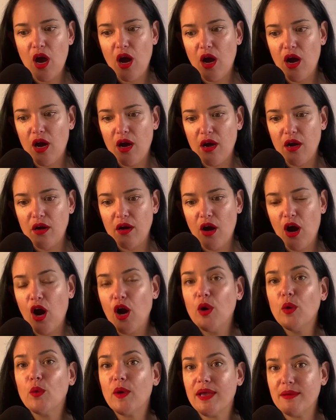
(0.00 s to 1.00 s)

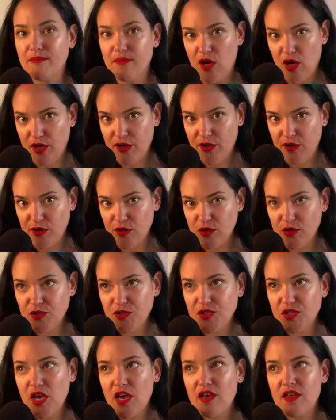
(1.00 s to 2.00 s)
heart rate
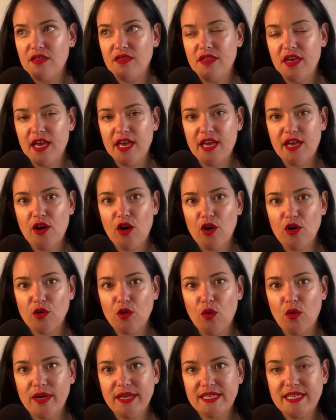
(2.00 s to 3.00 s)
monitors, they are
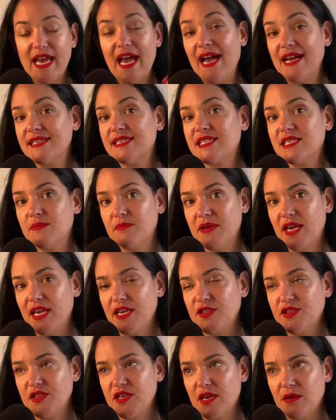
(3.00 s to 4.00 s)
going to
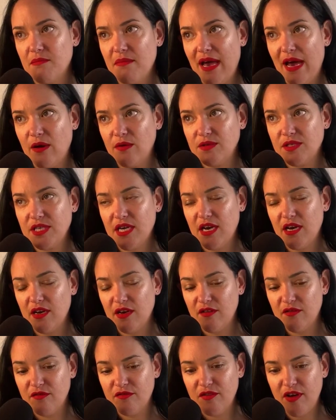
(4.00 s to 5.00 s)
estimate the amount
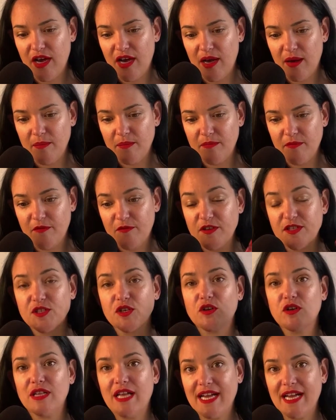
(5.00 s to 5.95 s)
of physical